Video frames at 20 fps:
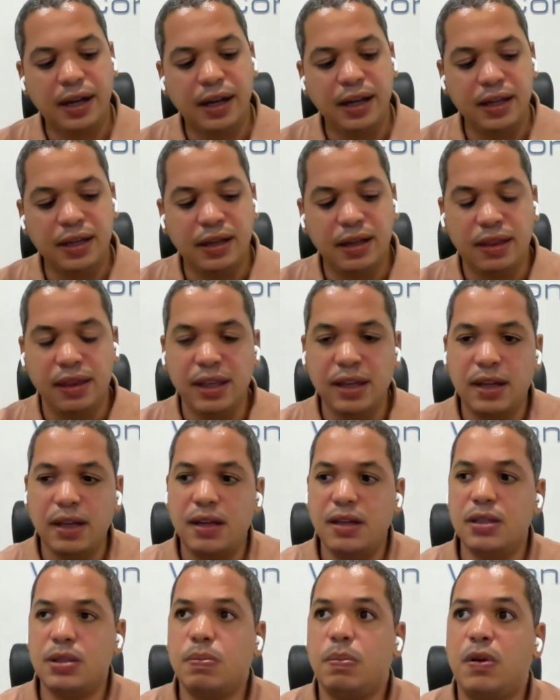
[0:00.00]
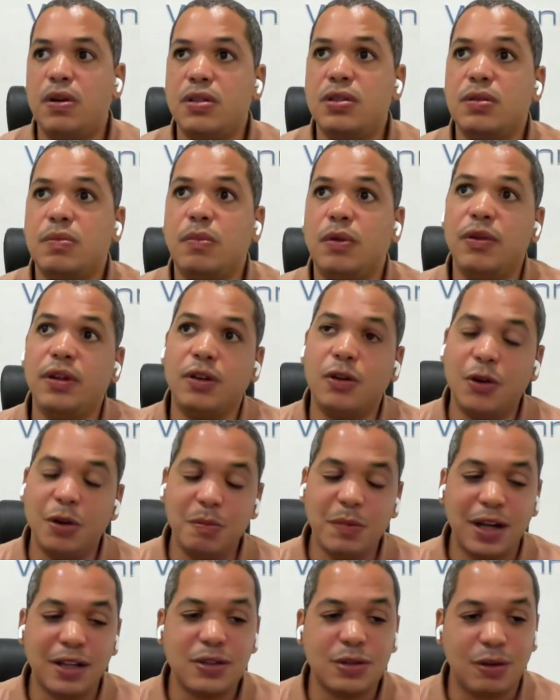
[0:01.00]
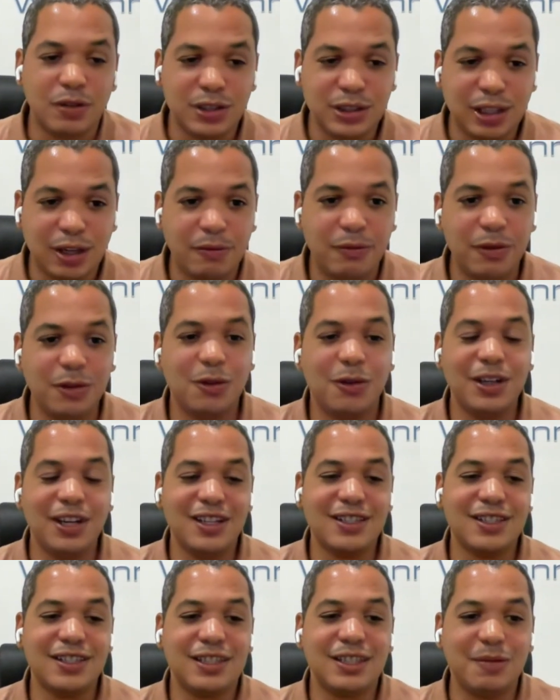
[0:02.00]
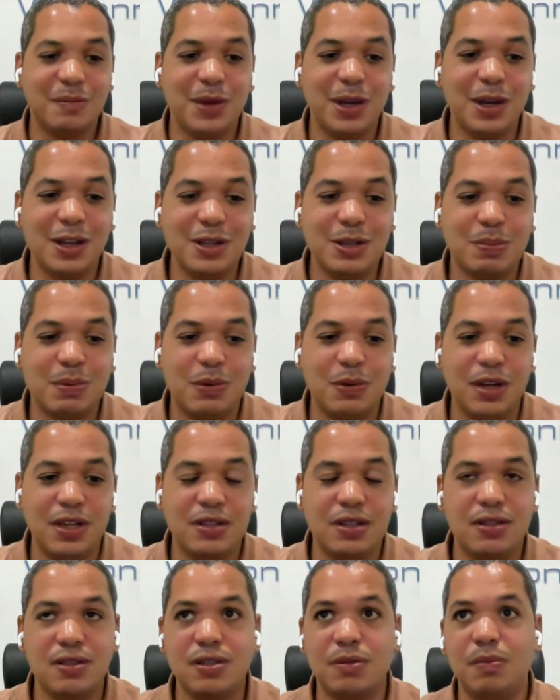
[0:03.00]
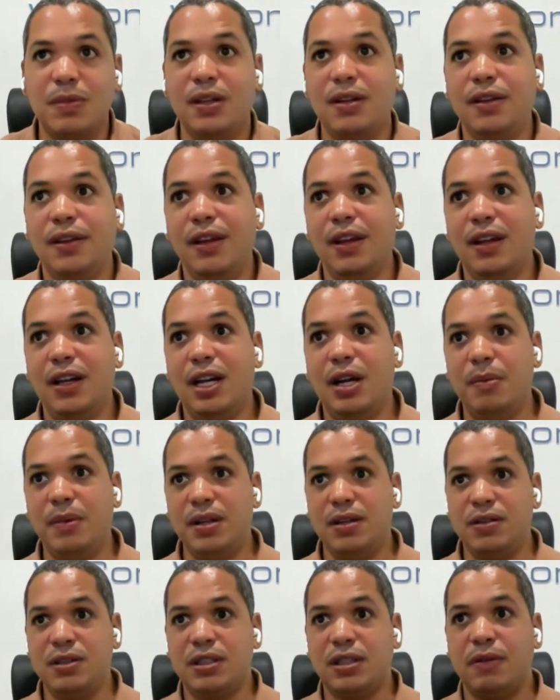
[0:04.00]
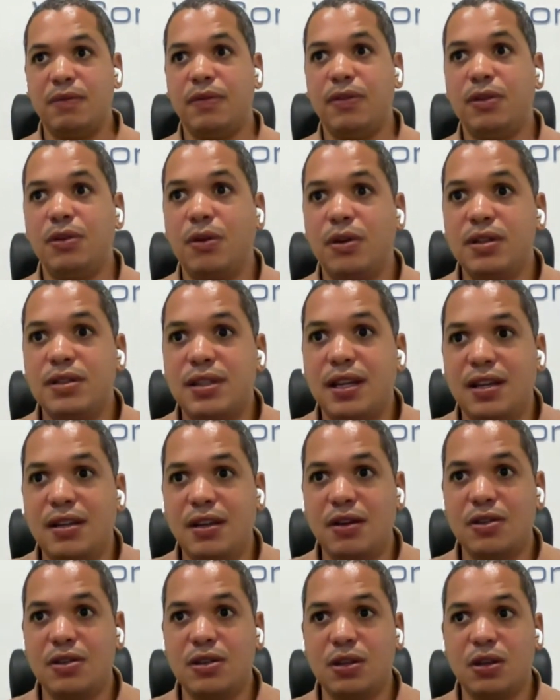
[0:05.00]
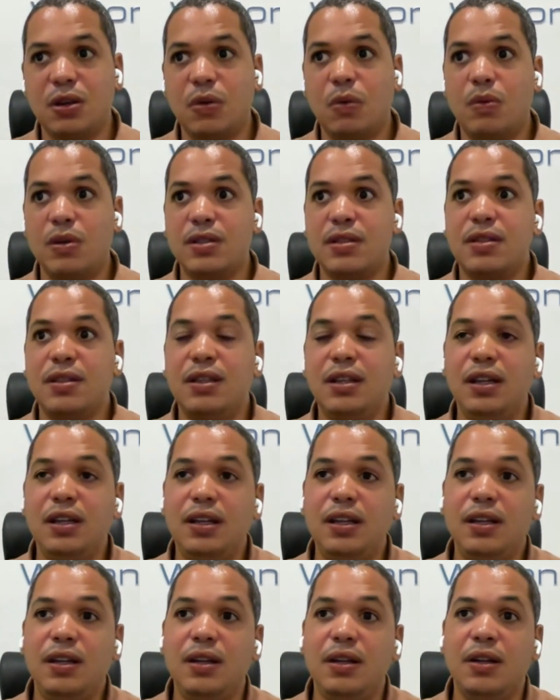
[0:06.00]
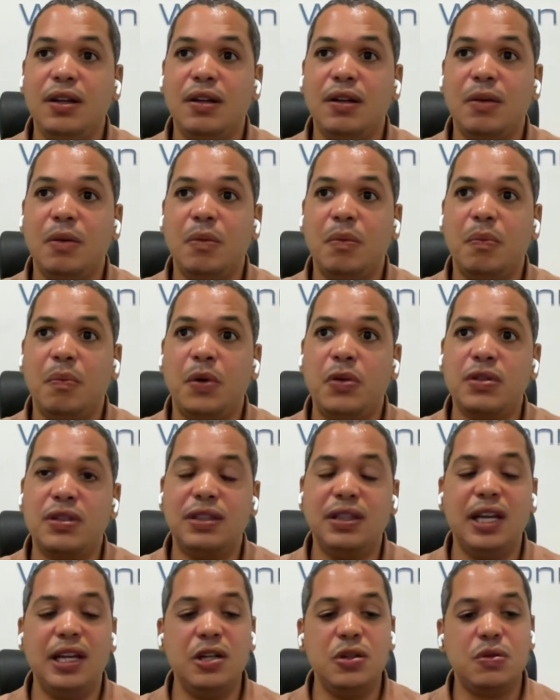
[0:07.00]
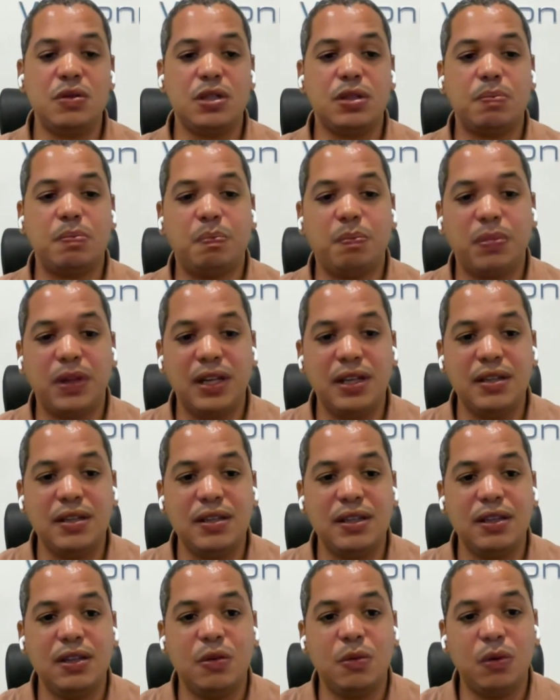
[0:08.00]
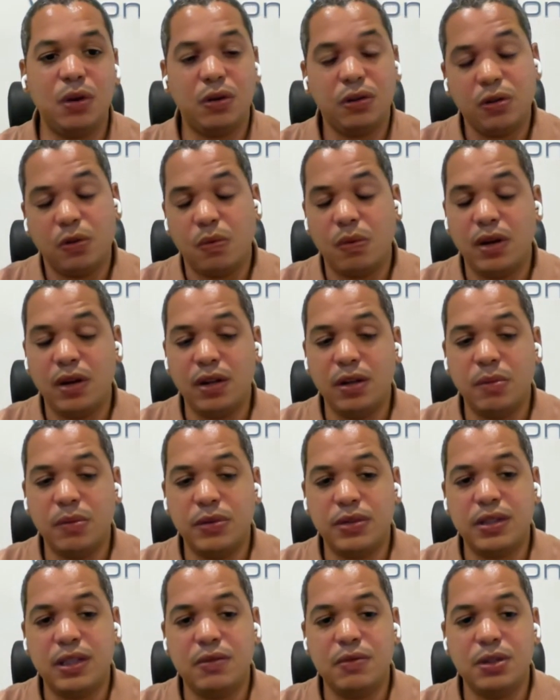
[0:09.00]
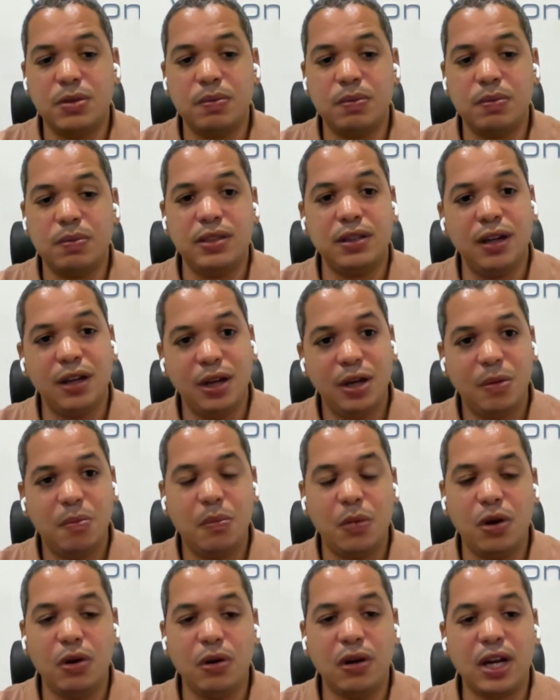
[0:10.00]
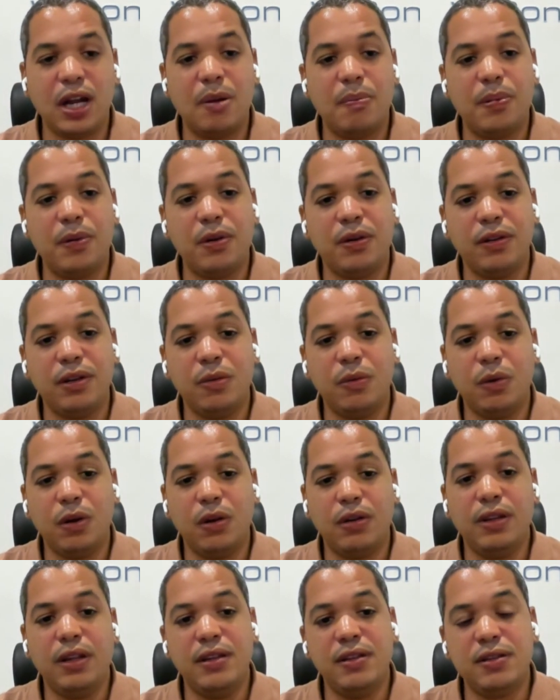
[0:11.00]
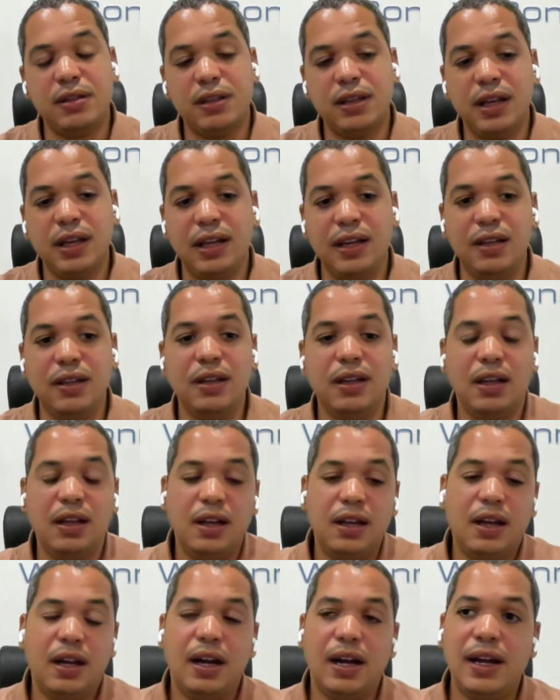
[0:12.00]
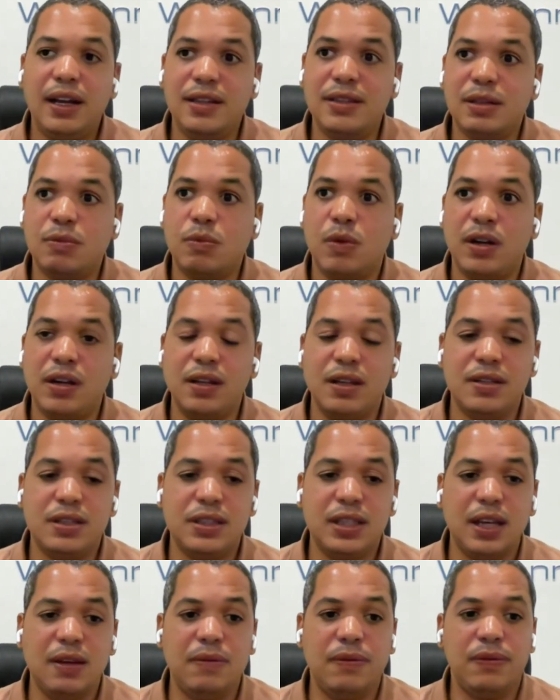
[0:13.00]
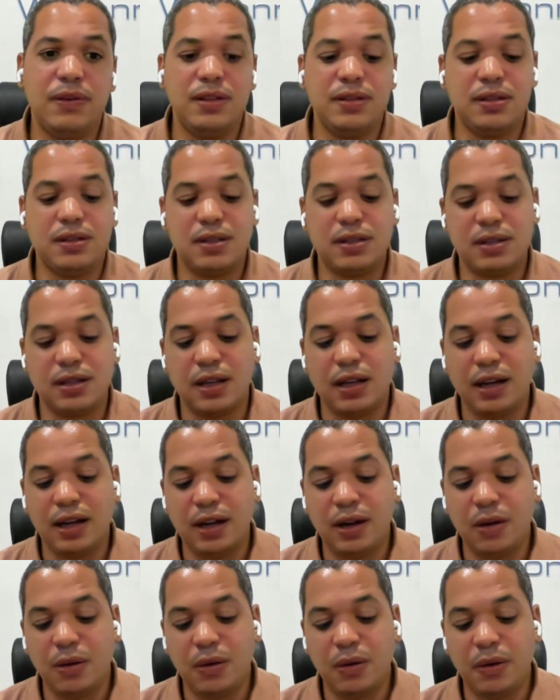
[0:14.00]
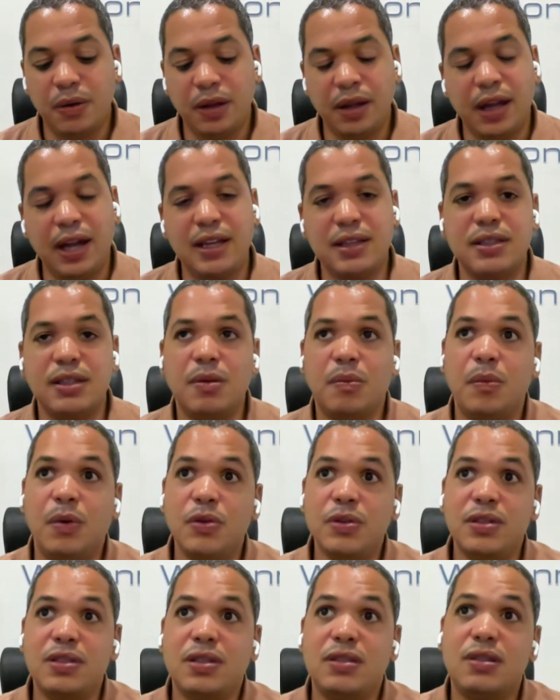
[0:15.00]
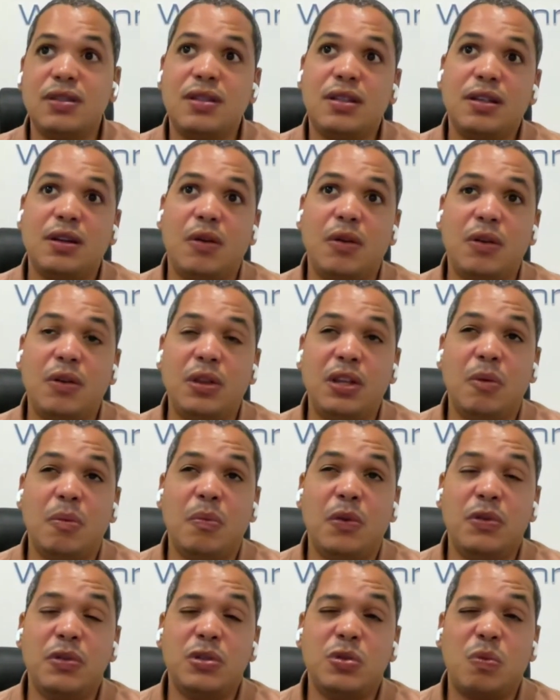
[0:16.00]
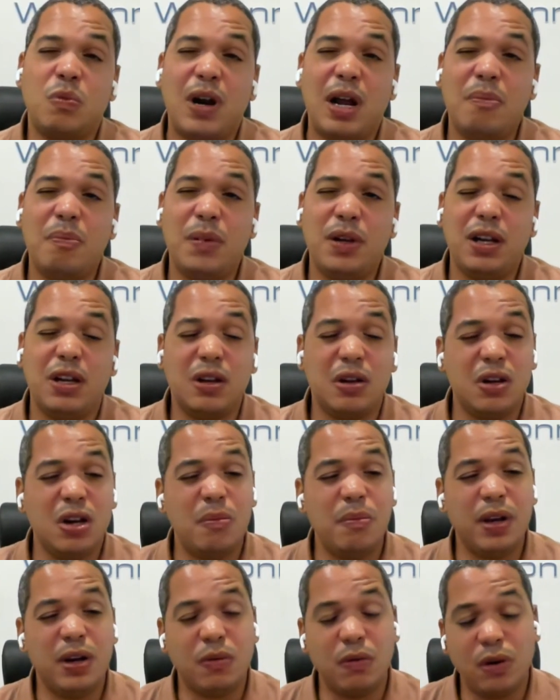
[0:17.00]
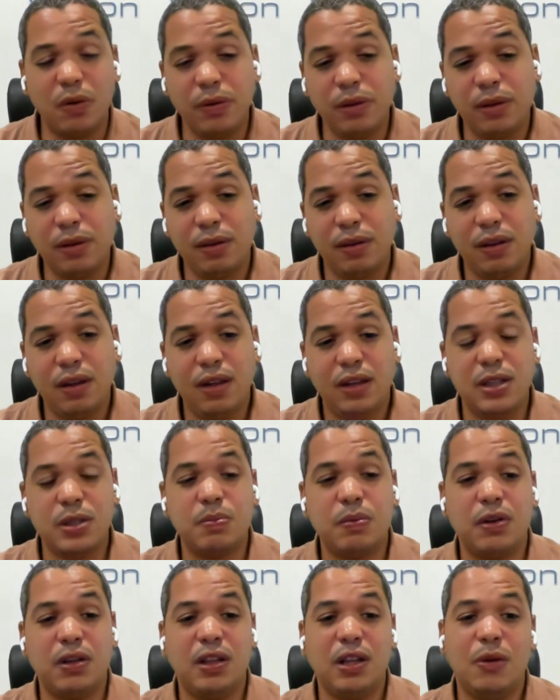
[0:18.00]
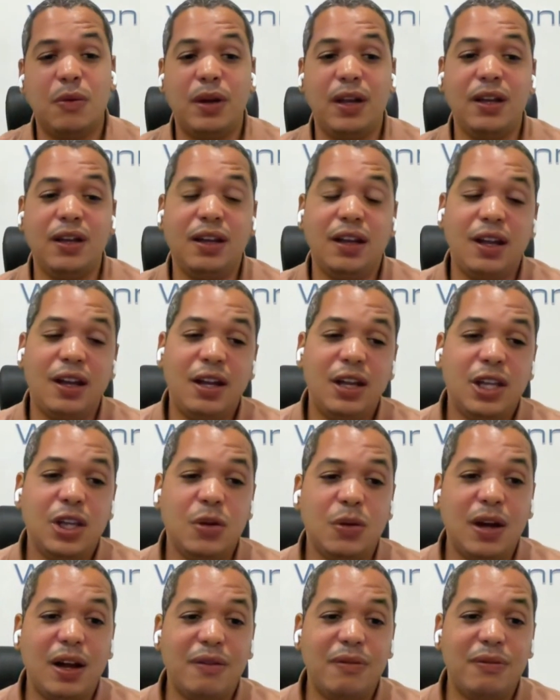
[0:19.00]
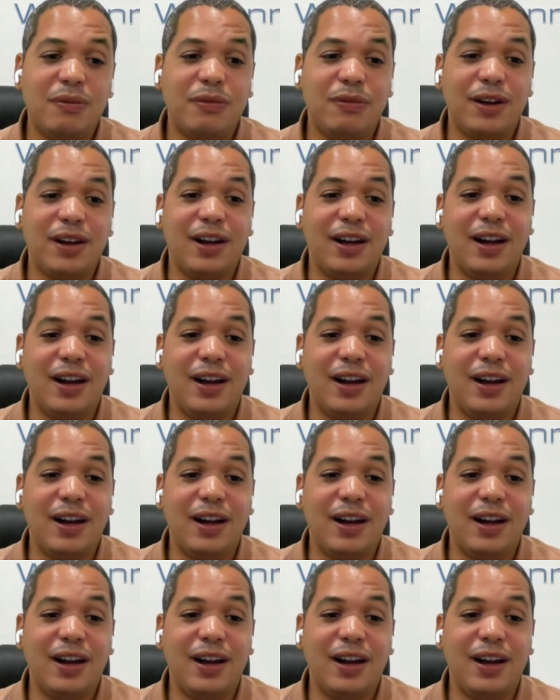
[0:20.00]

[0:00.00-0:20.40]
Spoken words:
And I think it is possible. And going back to El Salvador, yes, it's a big inspiration to me. I mean, El Salvador 10 years ago was the most dangerous place in the world, or one of the most dangerous places, murder capital of the world. And today, it's one of the safest, has the most rapid economic growth. Let's put it that way. You have